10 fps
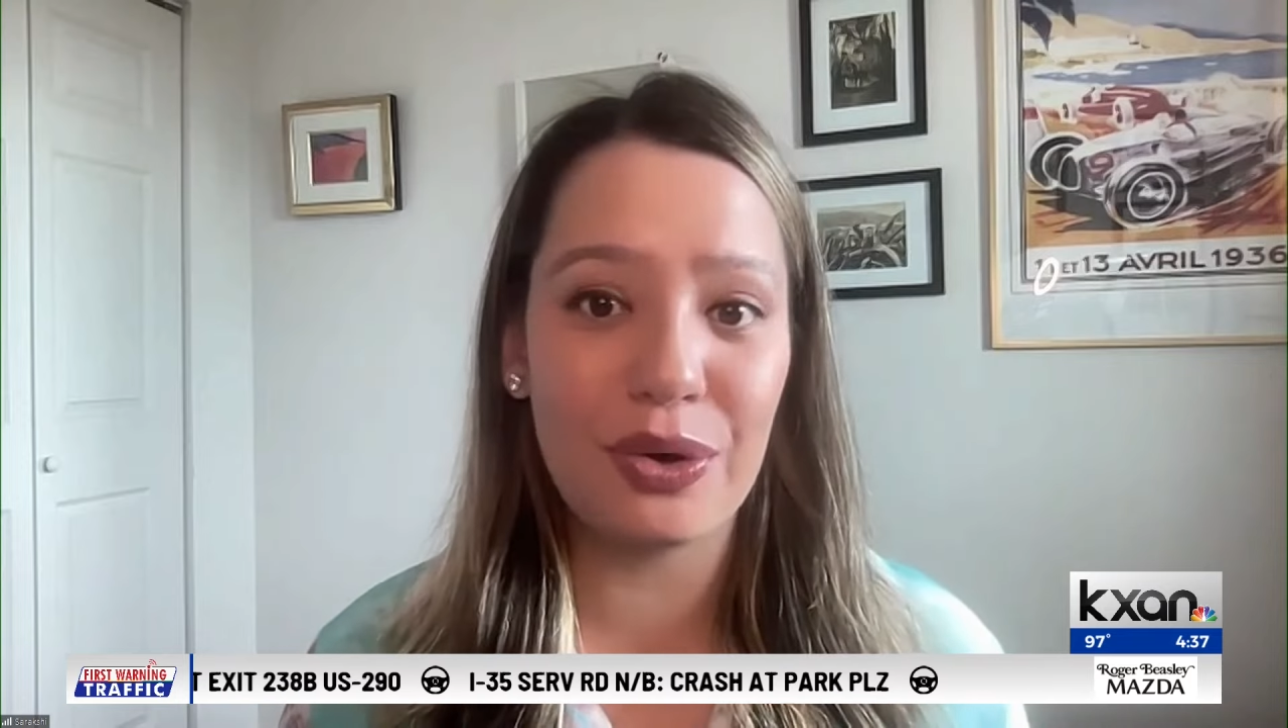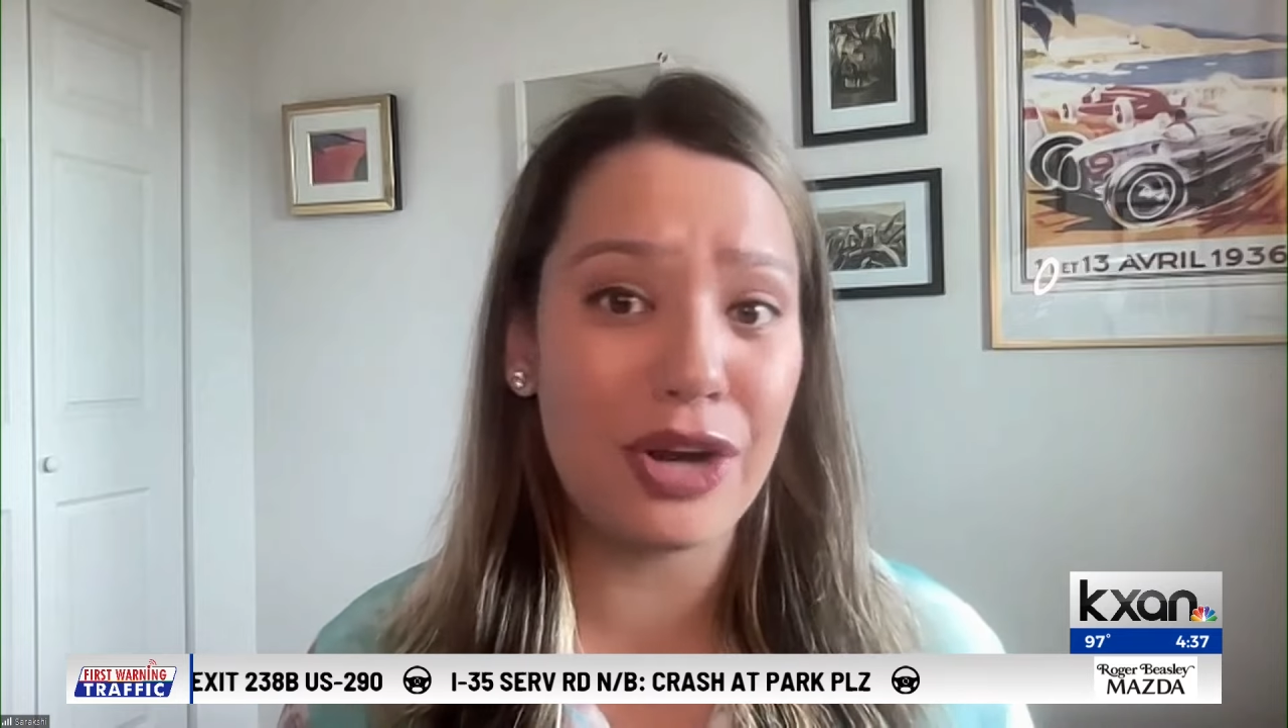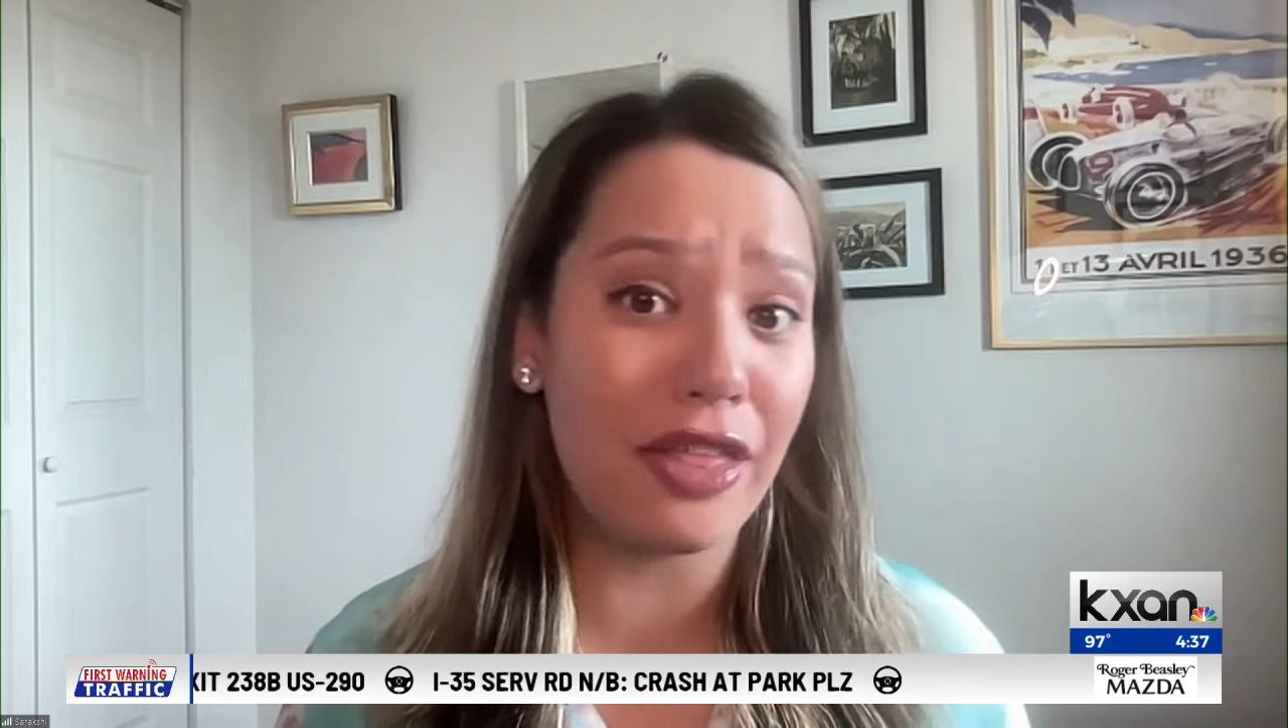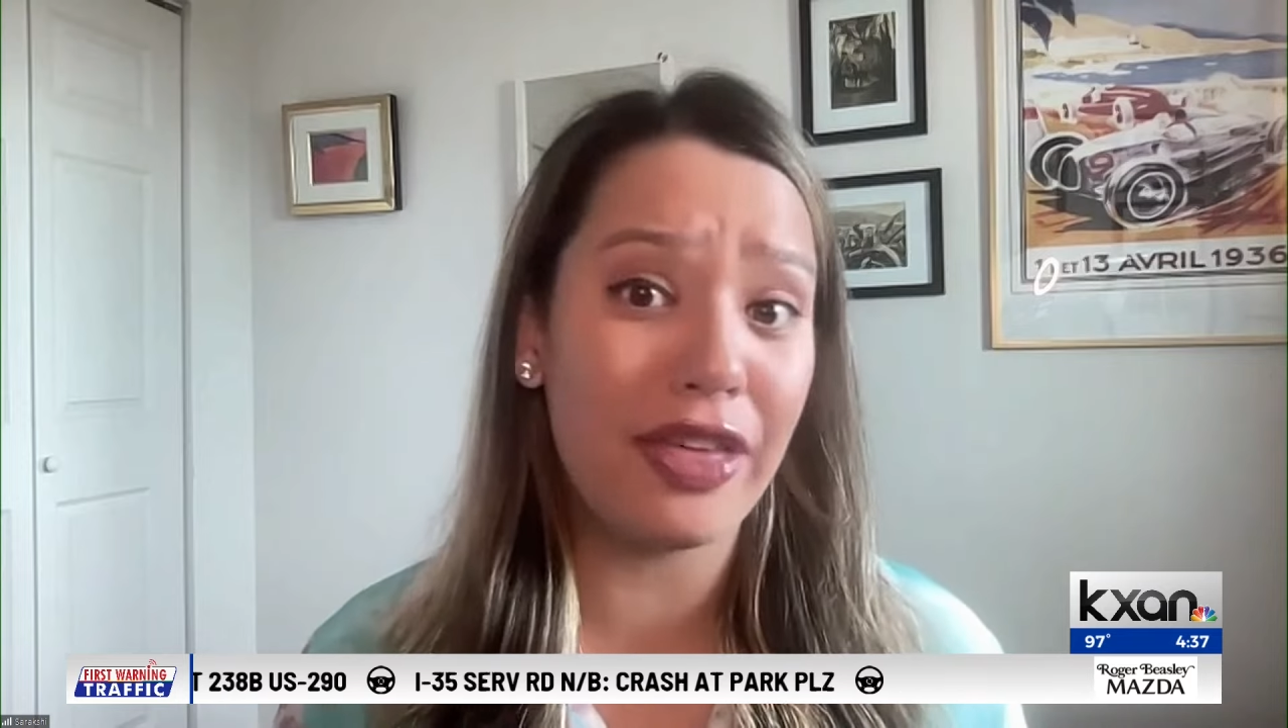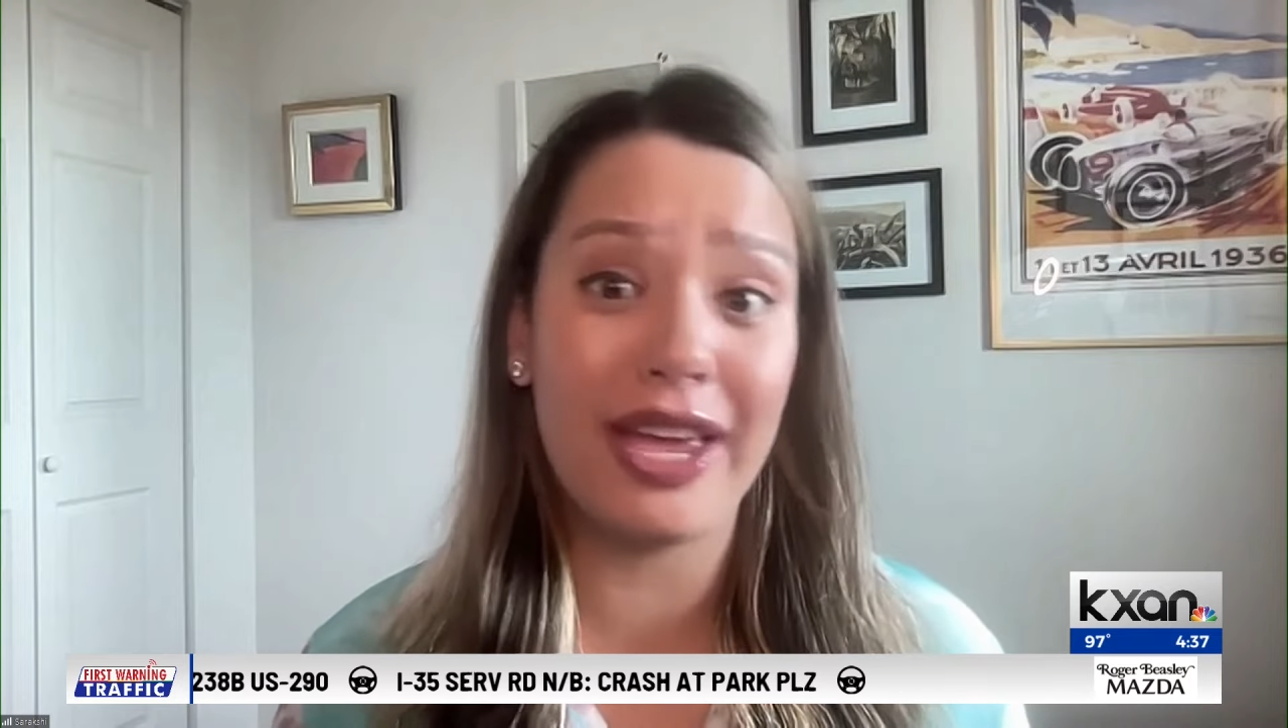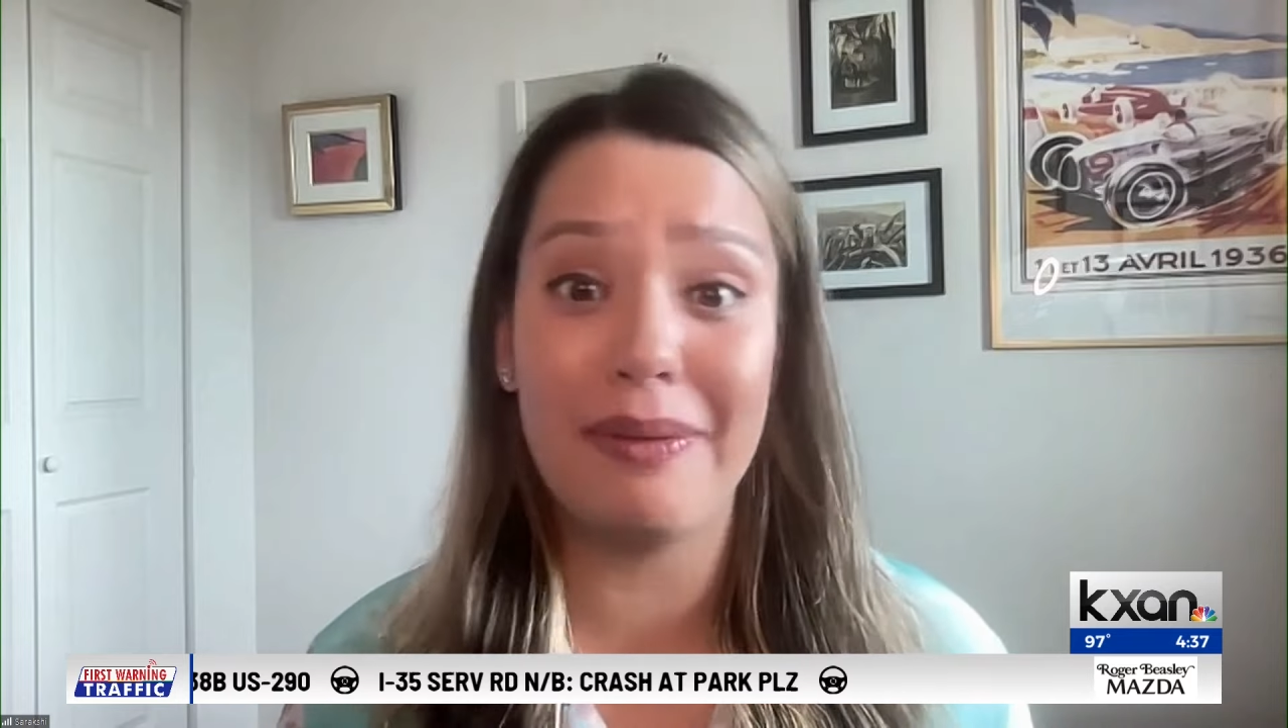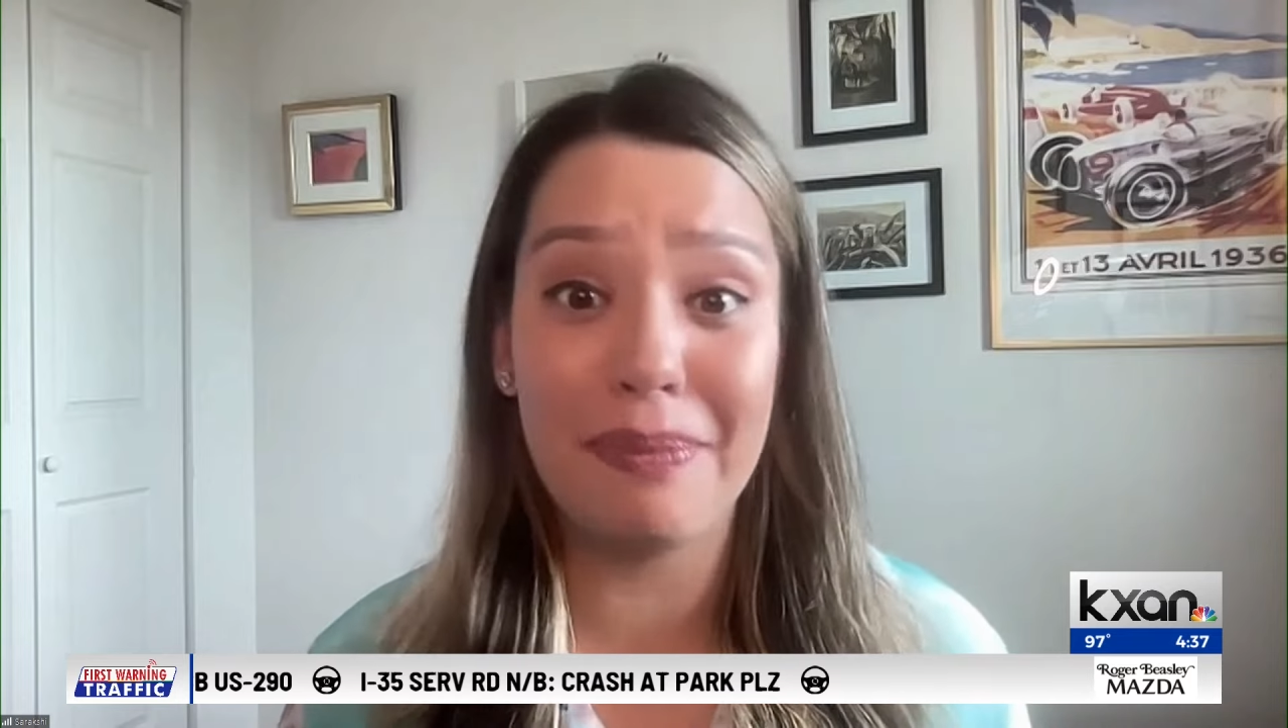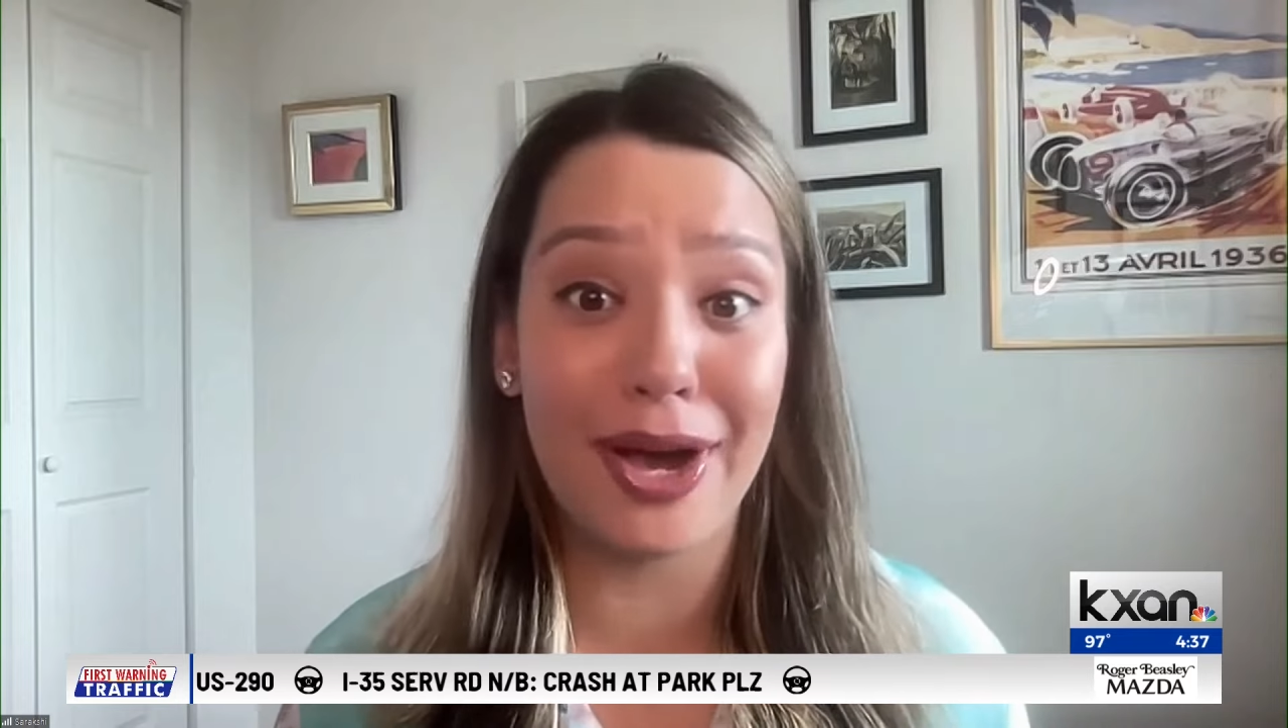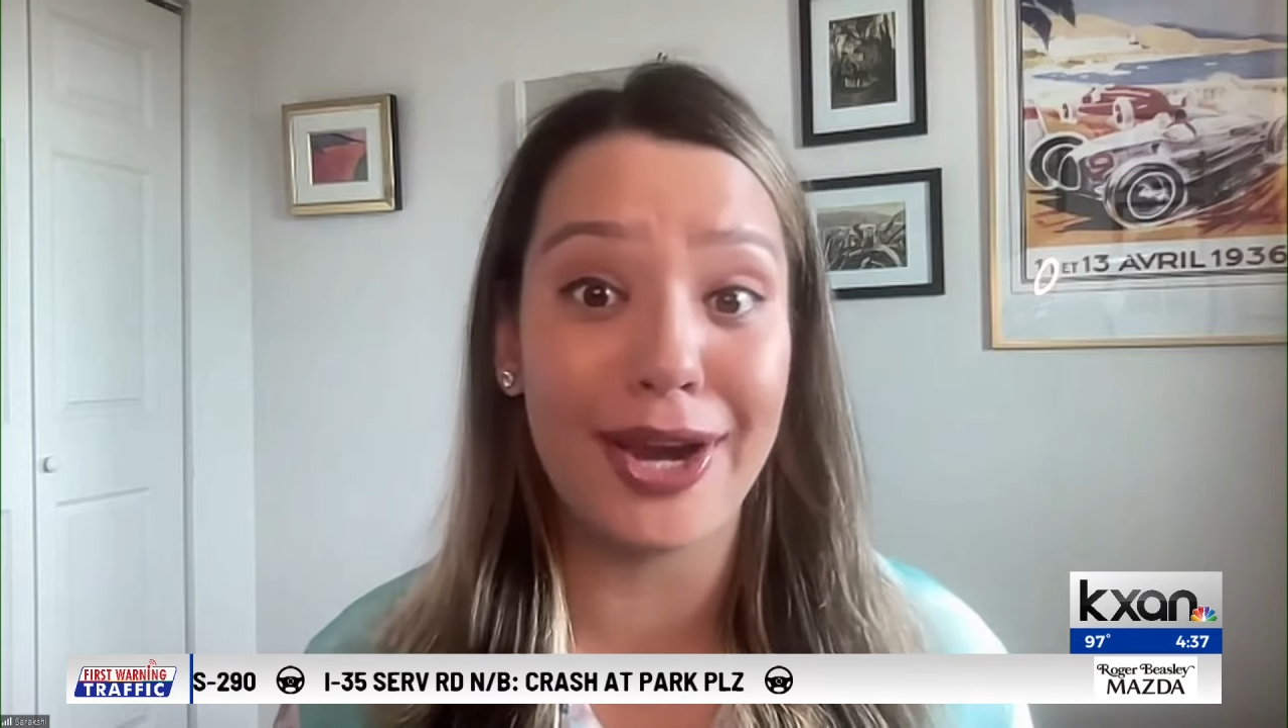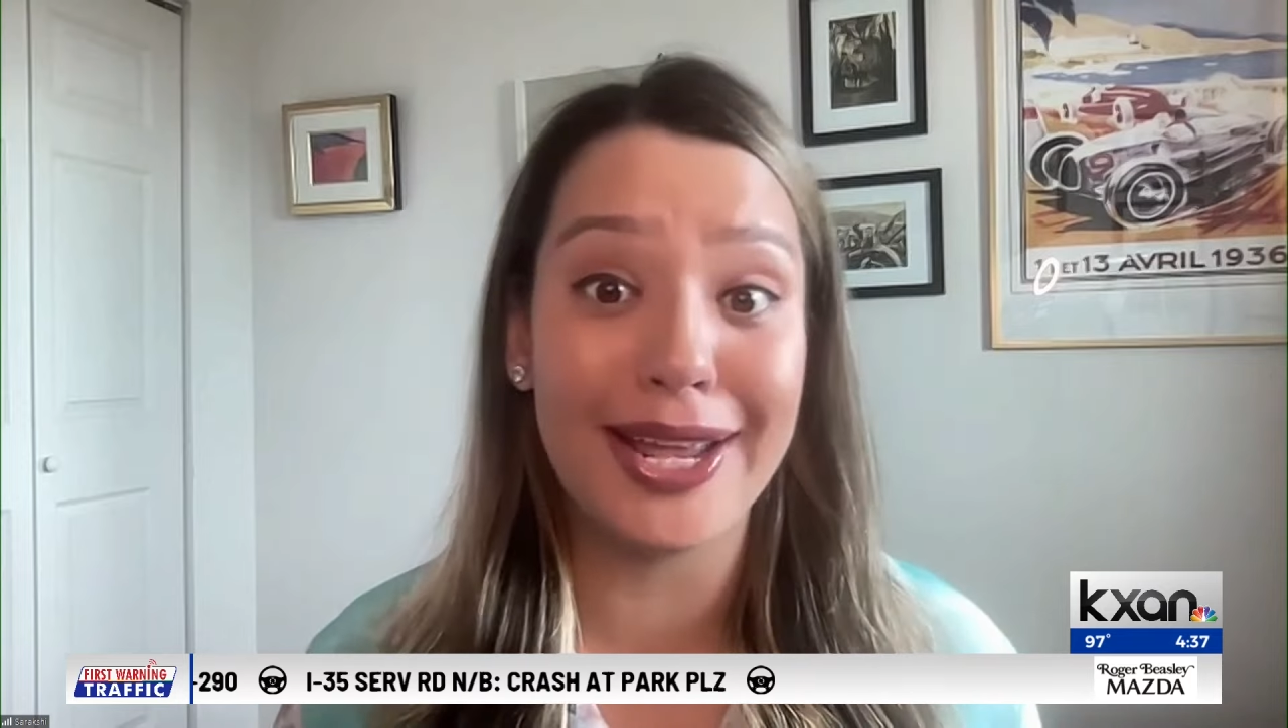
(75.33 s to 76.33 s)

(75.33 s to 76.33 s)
nothing but